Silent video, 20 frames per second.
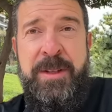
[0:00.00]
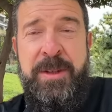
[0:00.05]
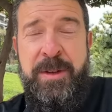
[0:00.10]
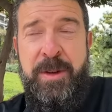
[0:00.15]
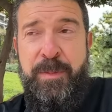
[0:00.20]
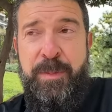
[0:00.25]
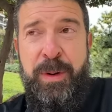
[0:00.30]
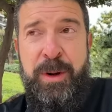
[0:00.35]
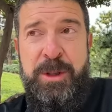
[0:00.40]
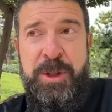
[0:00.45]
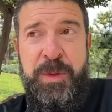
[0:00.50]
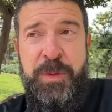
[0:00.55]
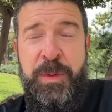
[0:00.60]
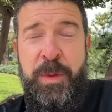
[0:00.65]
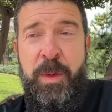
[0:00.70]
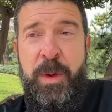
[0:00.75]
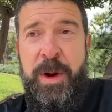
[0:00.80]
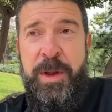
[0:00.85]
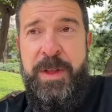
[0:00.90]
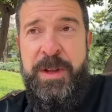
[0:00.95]
to push
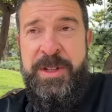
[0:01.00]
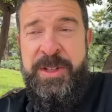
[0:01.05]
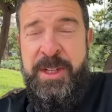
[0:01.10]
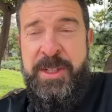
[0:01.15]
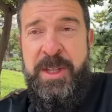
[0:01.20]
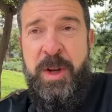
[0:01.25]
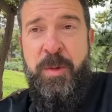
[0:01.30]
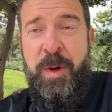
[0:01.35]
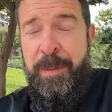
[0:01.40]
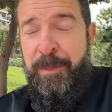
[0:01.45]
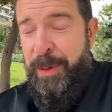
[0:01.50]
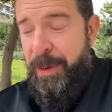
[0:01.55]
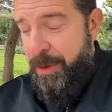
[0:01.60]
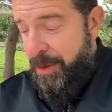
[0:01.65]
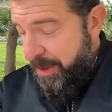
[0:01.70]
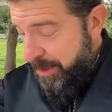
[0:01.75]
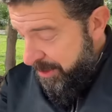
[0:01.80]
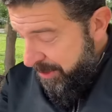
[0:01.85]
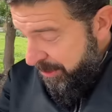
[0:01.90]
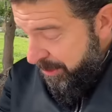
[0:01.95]
for the $61
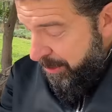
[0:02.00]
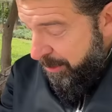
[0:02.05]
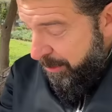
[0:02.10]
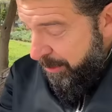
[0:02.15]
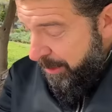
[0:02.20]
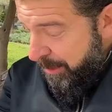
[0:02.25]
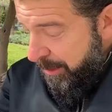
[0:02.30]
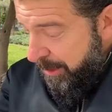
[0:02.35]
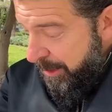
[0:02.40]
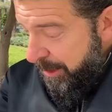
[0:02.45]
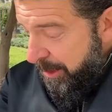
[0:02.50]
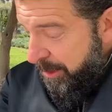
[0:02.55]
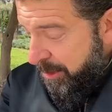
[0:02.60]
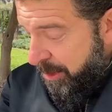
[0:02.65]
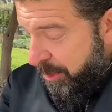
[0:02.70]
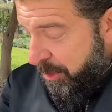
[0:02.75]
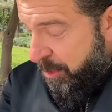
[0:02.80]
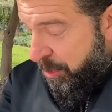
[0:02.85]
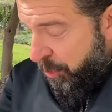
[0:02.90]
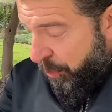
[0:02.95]
billion to
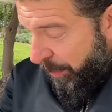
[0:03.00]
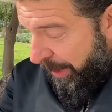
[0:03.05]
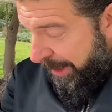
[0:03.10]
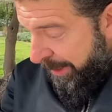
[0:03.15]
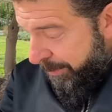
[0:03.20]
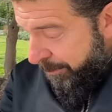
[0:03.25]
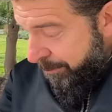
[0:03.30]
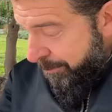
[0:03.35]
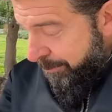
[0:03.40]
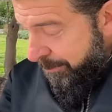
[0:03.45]
Ukraine.